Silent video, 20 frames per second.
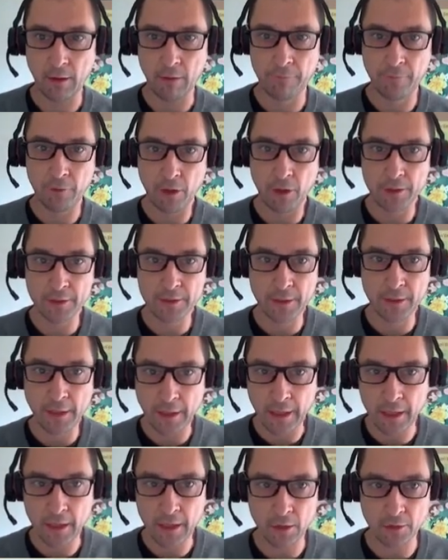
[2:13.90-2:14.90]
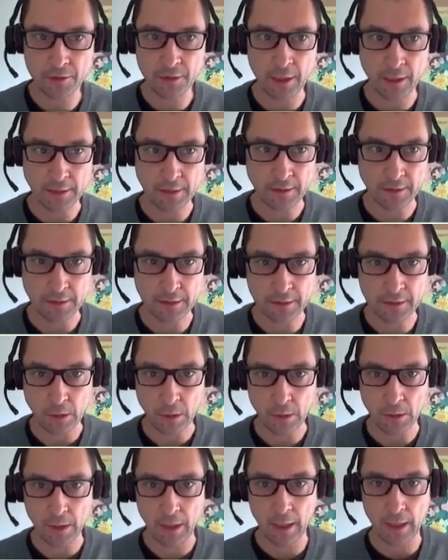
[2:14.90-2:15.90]
of course, the greenhouse gases.
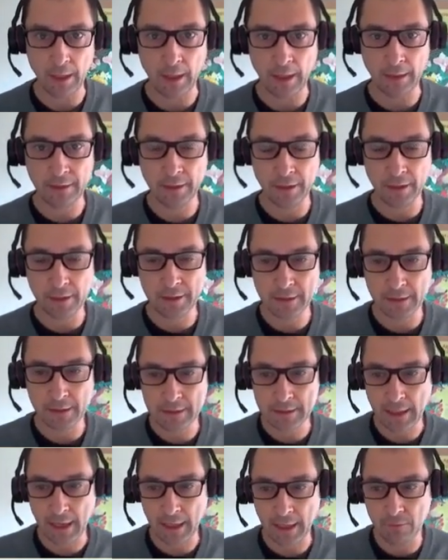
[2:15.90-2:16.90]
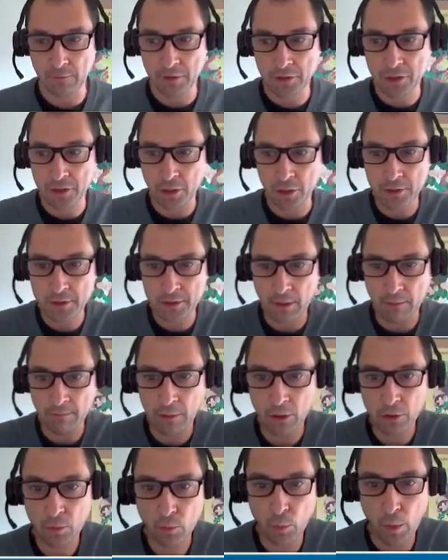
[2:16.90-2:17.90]
So, uh, and here is the slide which shows
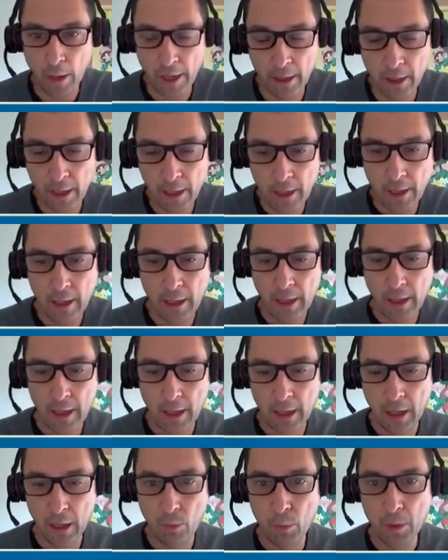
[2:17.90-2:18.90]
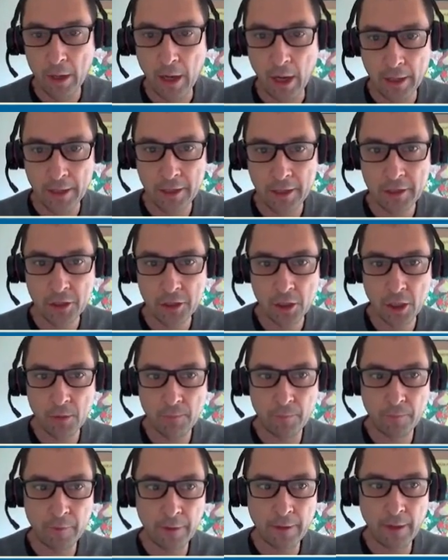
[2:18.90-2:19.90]
about where we are in
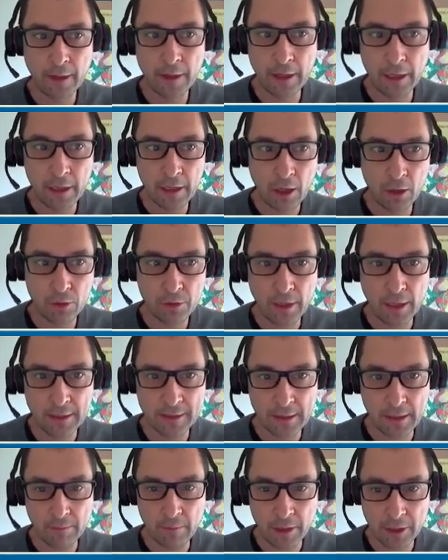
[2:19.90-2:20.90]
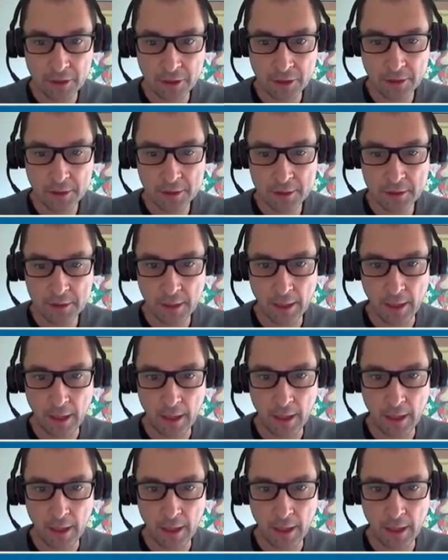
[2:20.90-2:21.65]
Europe with the greenhouse gas emissions.